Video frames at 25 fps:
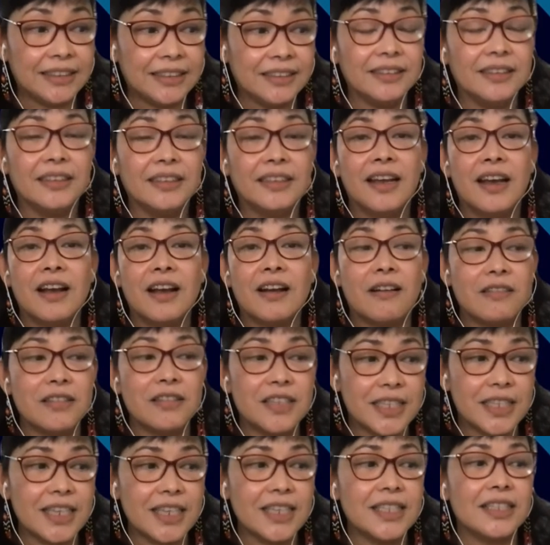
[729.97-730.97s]

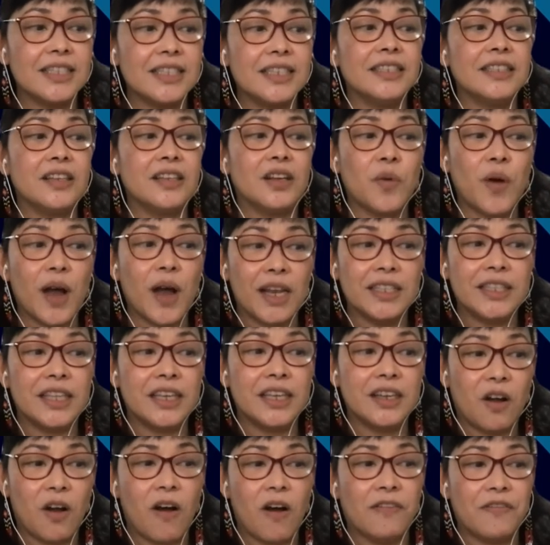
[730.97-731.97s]
consistent quality
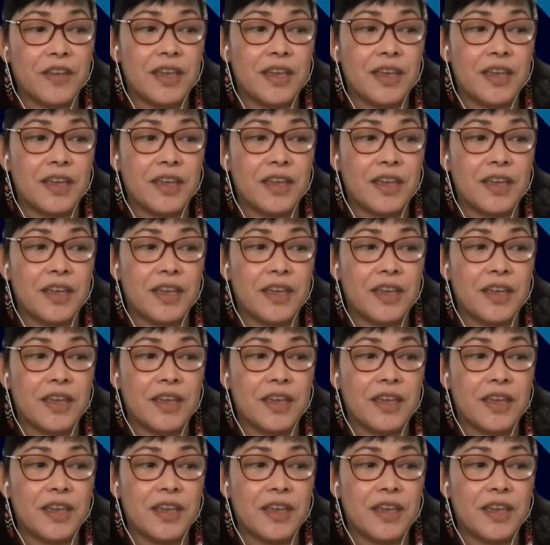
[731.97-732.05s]
coffee